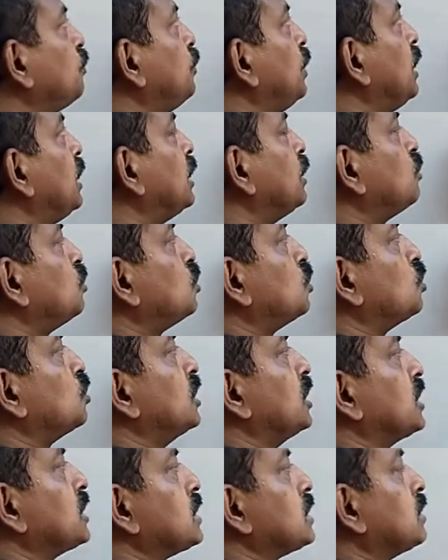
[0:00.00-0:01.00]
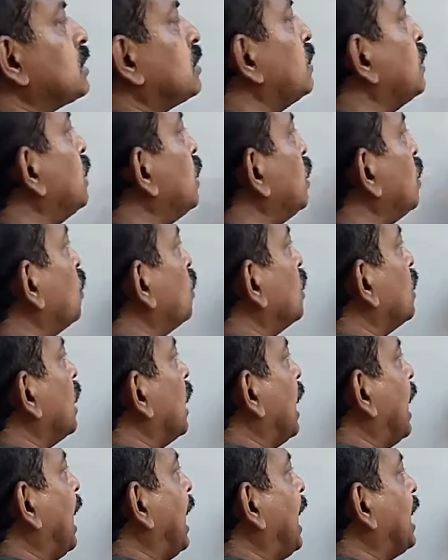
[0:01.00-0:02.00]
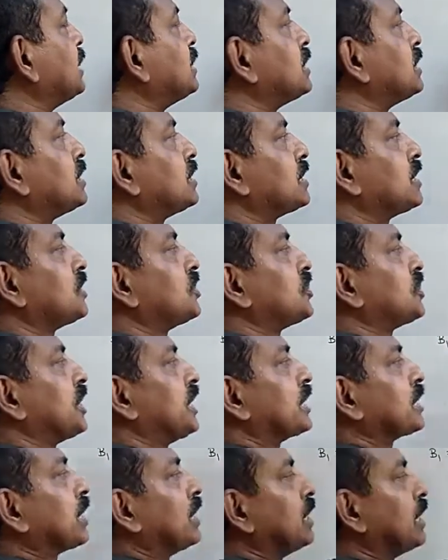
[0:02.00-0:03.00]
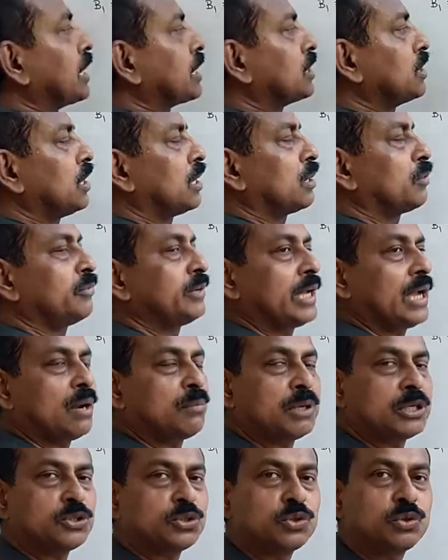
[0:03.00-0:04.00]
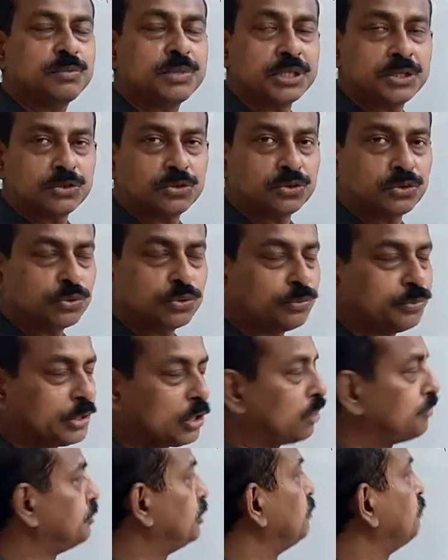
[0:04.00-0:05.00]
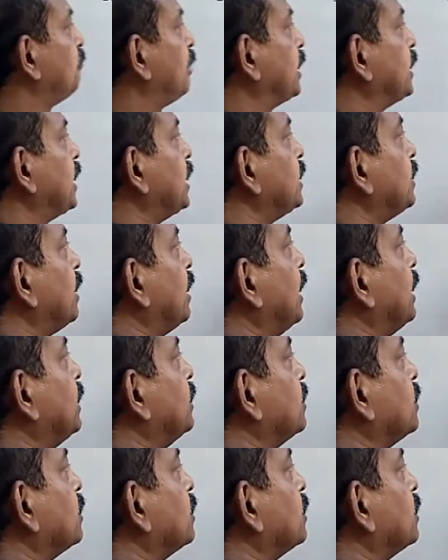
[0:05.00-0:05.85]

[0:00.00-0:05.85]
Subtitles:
due to this, as it is a straight conductor, we have assumed it to be of infinite length.